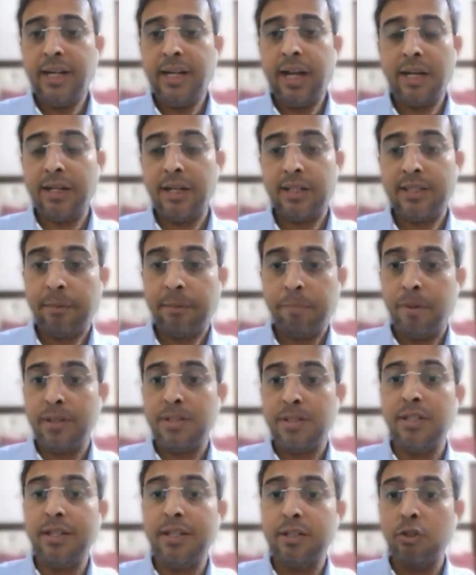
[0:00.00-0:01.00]
until
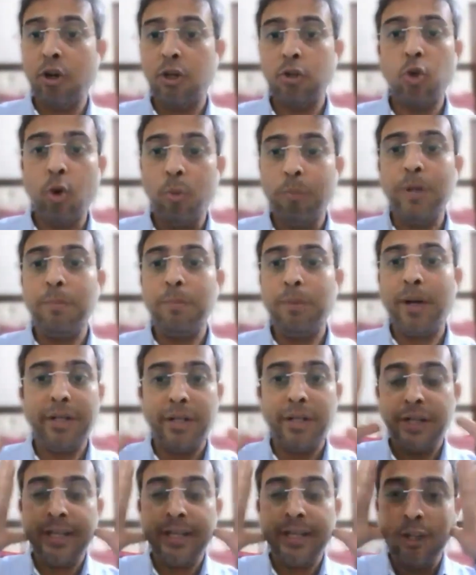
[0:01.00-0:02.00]
unless the person is not
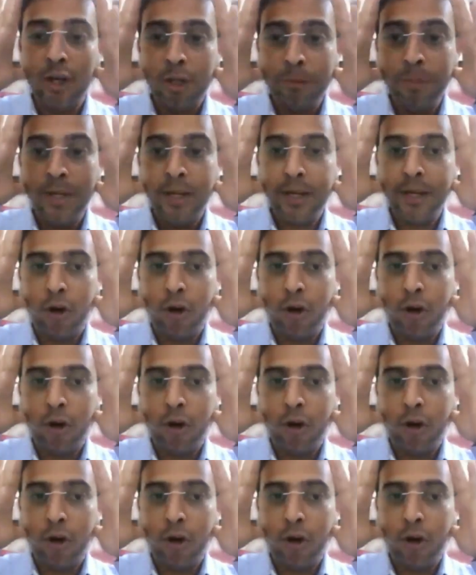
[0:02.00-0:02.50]
open minded, he